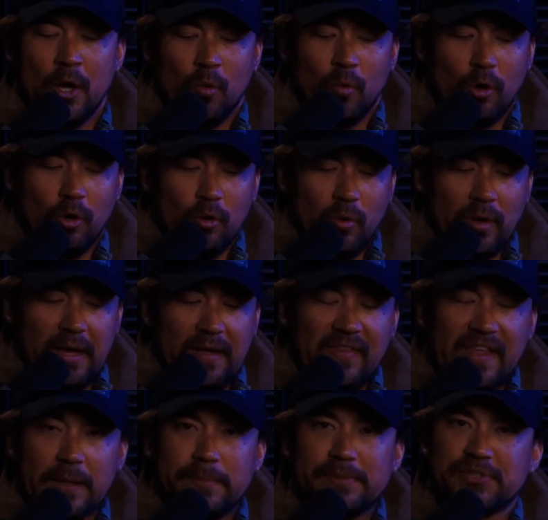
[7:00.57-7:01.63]
Well, in
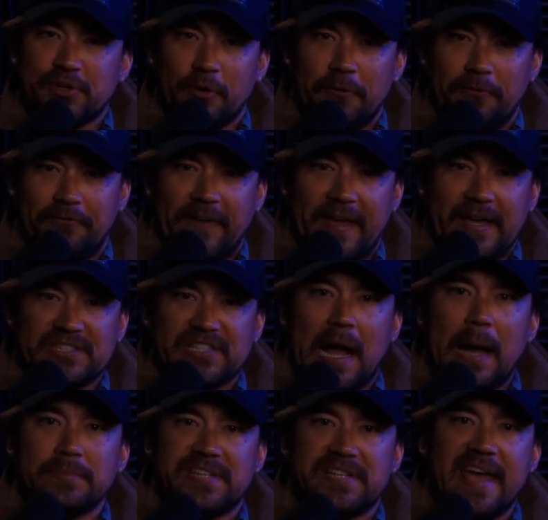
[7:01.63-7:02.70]
the observe phase,
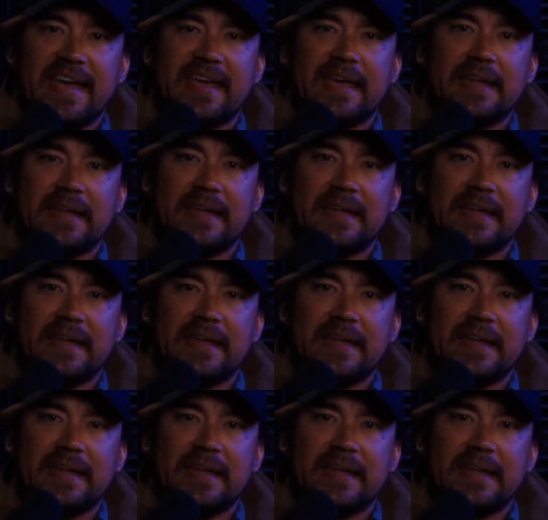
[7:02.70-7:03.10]
I'm taking